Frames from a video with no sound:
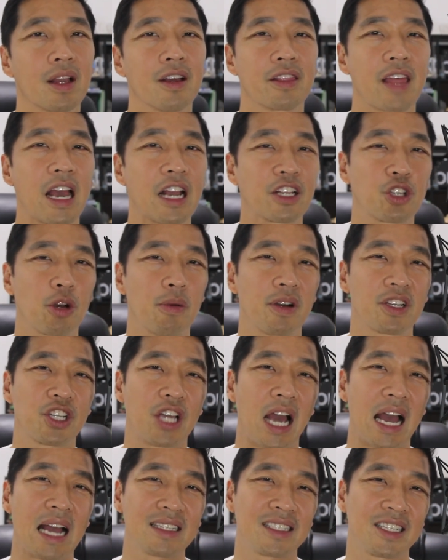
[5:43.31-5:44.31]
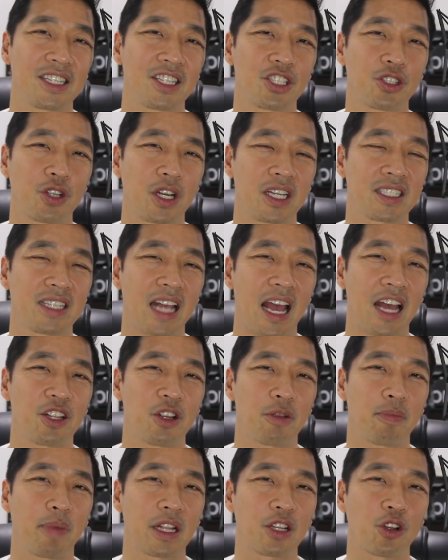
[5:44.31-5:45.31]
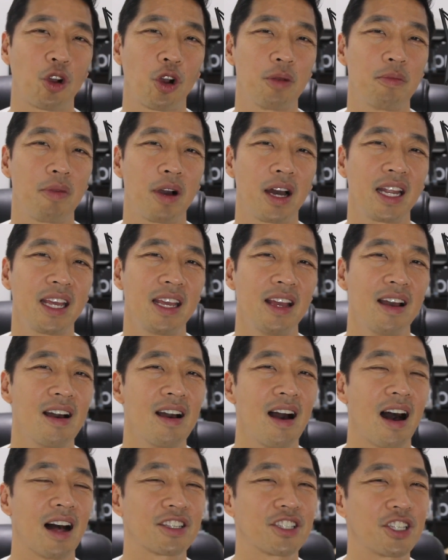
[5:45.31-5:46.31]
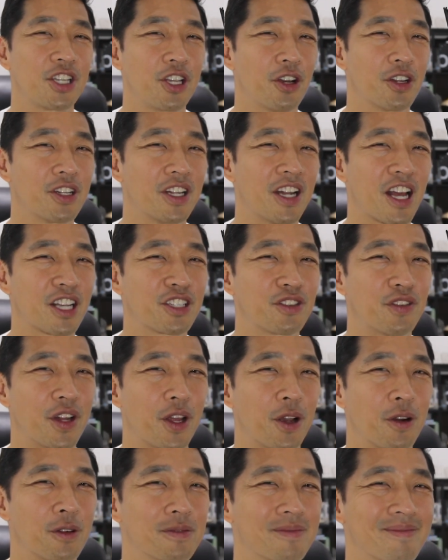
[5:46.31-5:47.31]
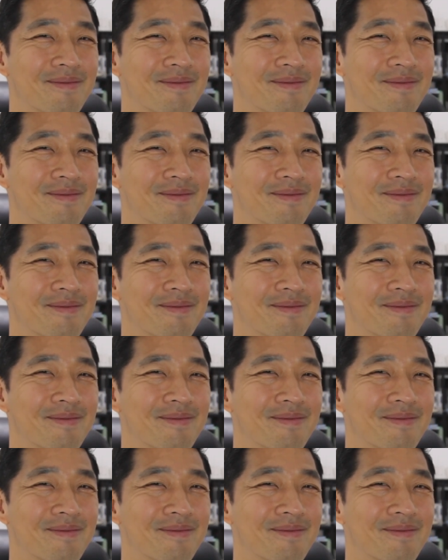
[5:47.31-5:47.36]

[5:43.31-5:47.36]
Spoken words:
Thanks so much, guys. This is Chris Tan, your Bitcoin buddy. I'll see you in the next video.